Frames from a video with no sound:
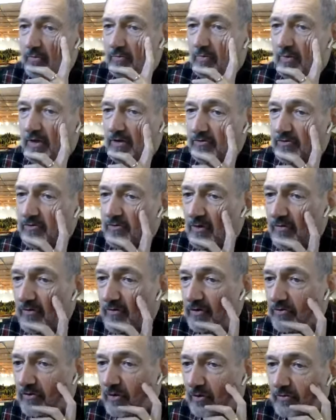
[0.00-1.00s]

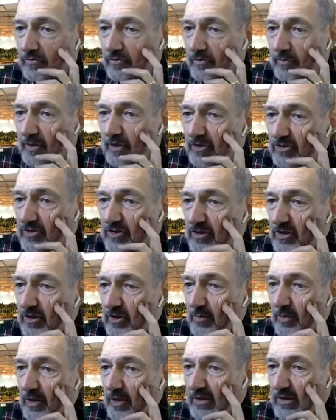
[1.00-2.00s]
information here
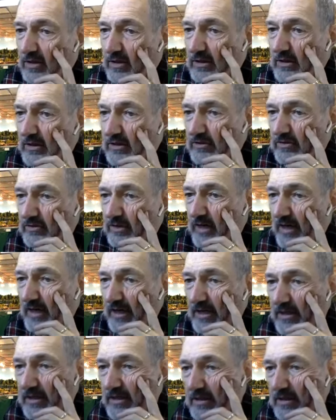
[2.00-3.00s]
about the clay track.